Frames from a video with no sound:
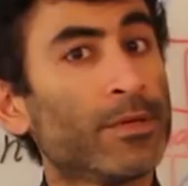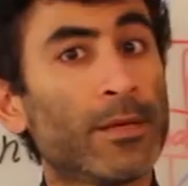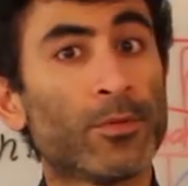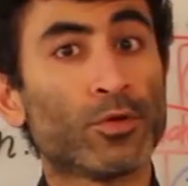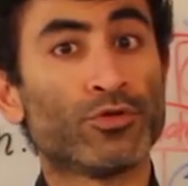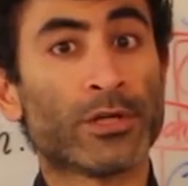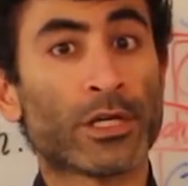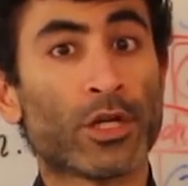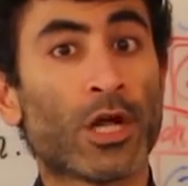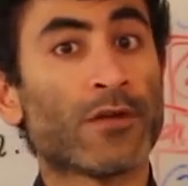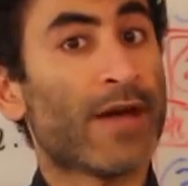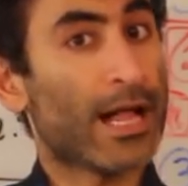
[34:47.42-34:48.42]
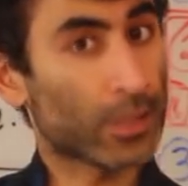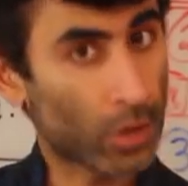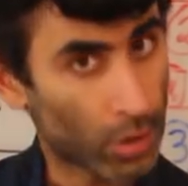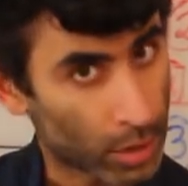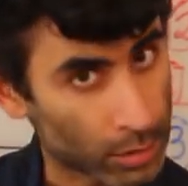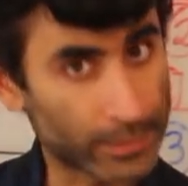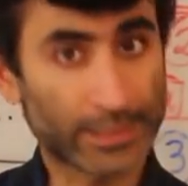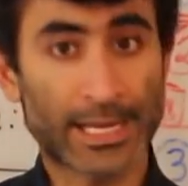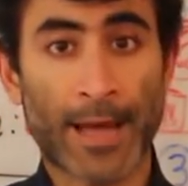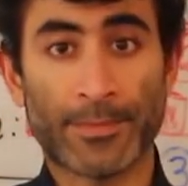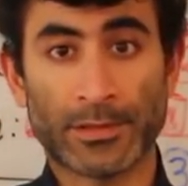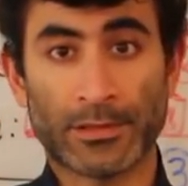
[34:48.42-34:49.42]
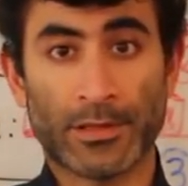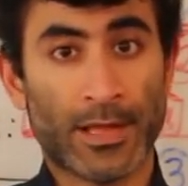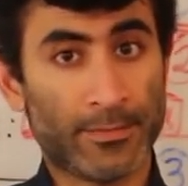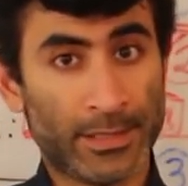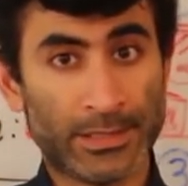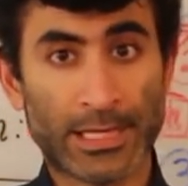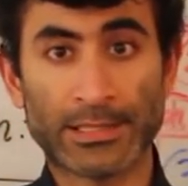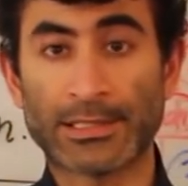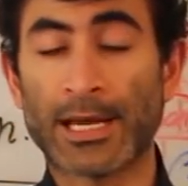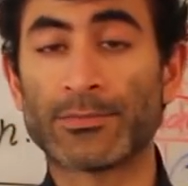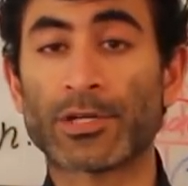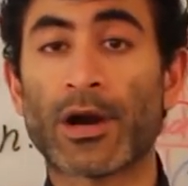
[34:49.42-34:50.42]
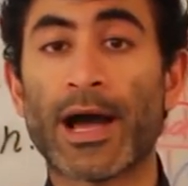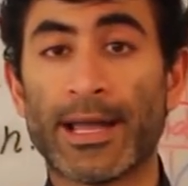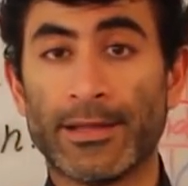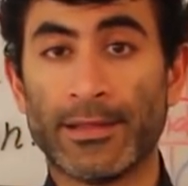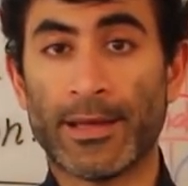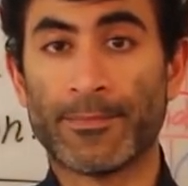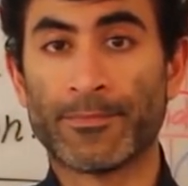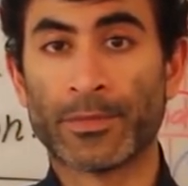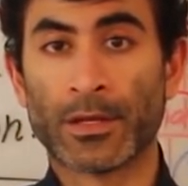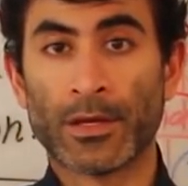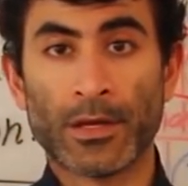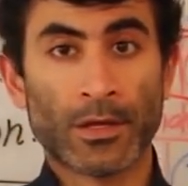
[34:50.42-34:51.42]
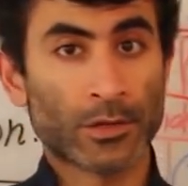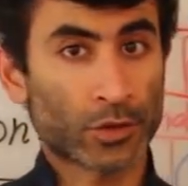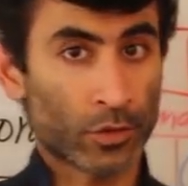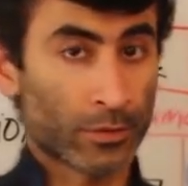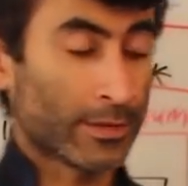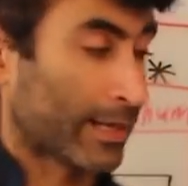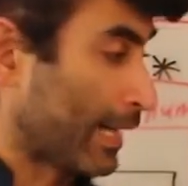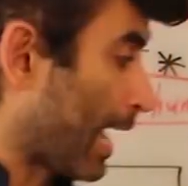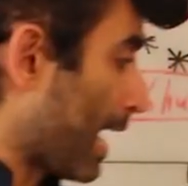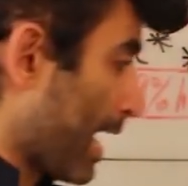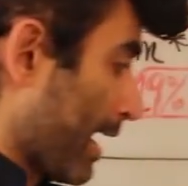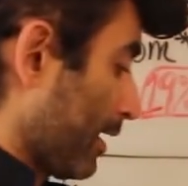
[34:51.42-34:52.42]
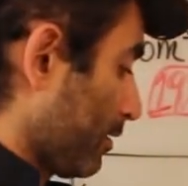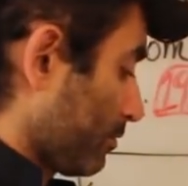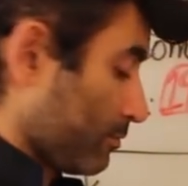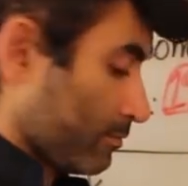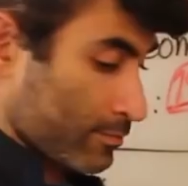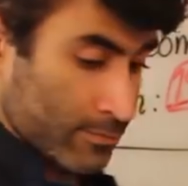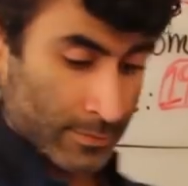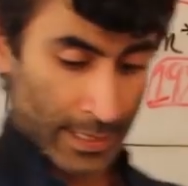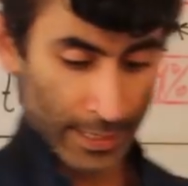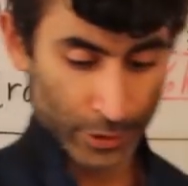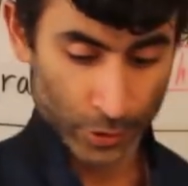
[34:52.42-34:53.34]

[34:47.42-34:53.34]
people who drink a lot of alcohol, this happens to them. These enzymes are high in them. So the guy that I